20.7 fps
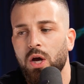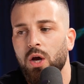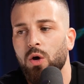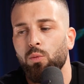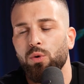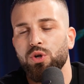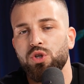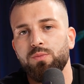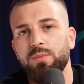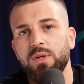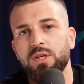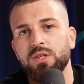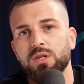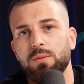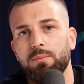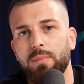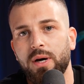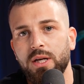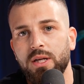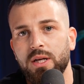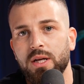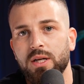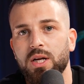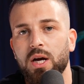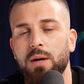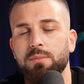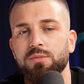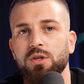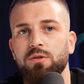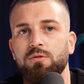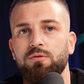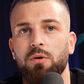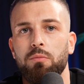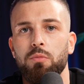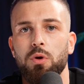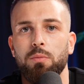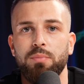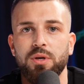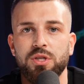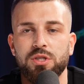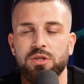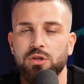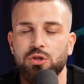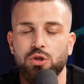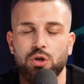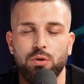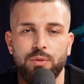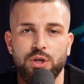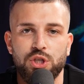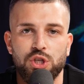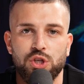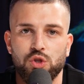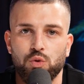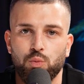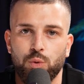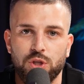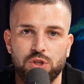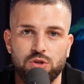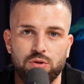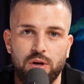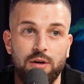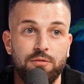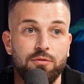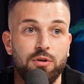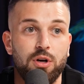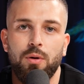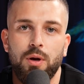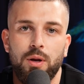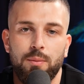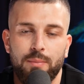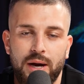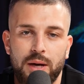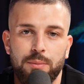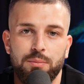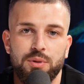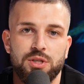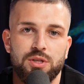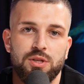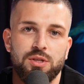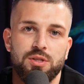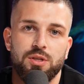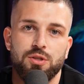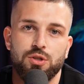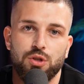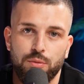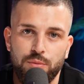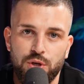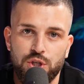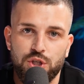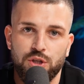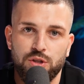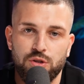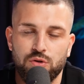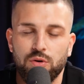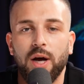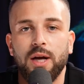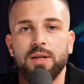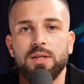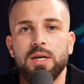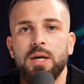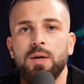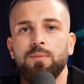which means the money that comes in from your business, commissions, whatsoever. In my business, it's commissions, right?